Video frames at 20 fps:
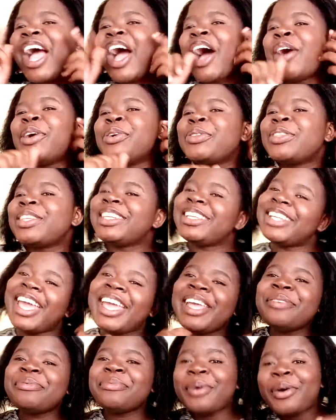oh, the
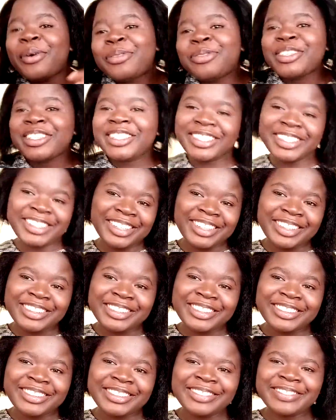name of the
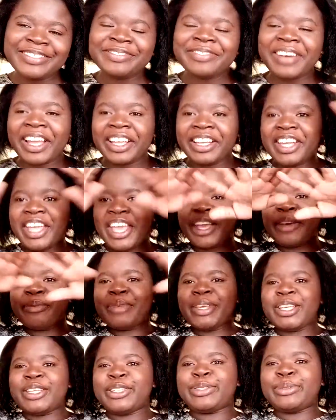channel, my name
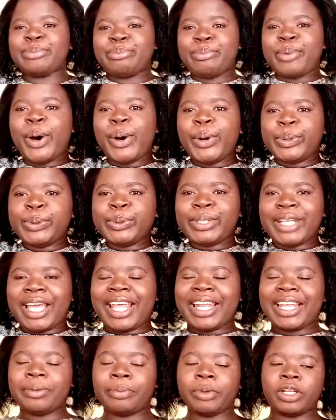is Mold,
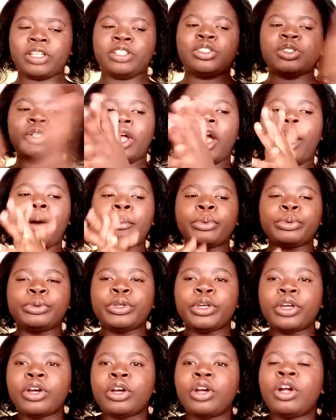and I wanted to come on
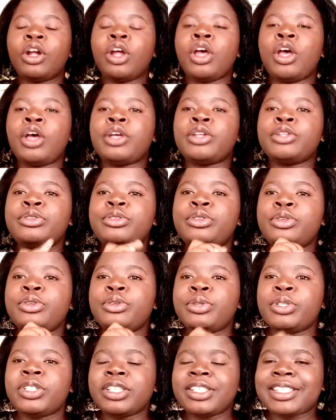here
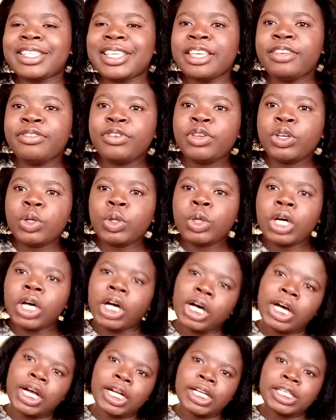to just give you
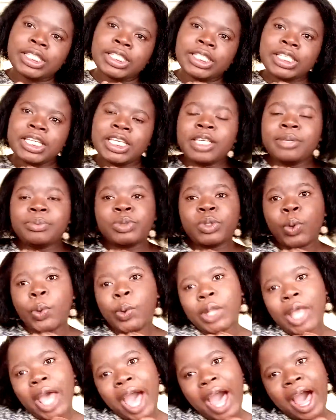guys tips
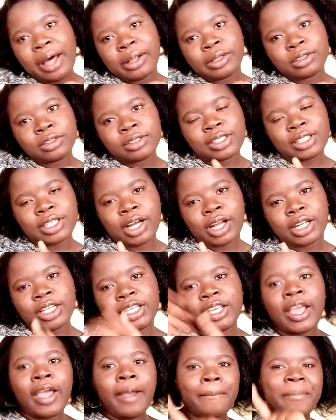on how to start
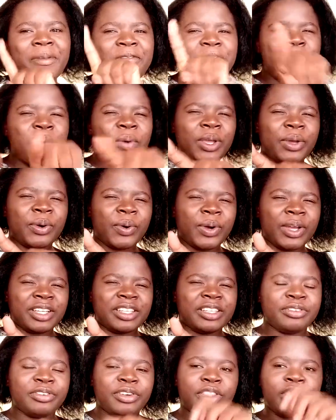it. Before we go
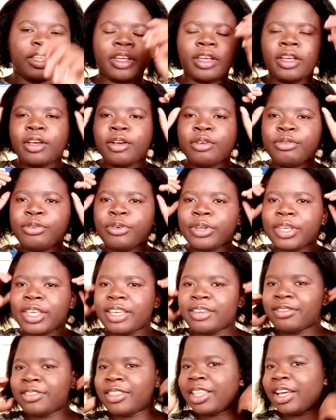any further,
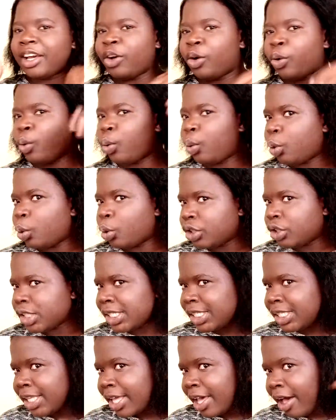forgive the
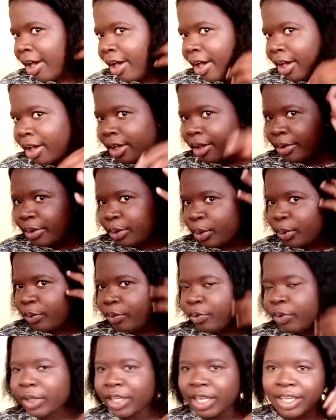gorgeous hair,
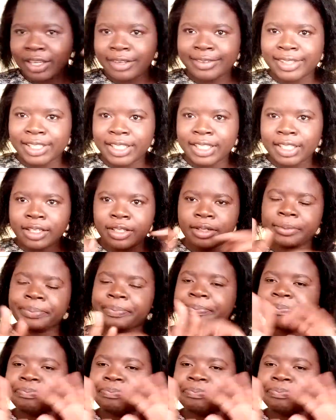forgive it,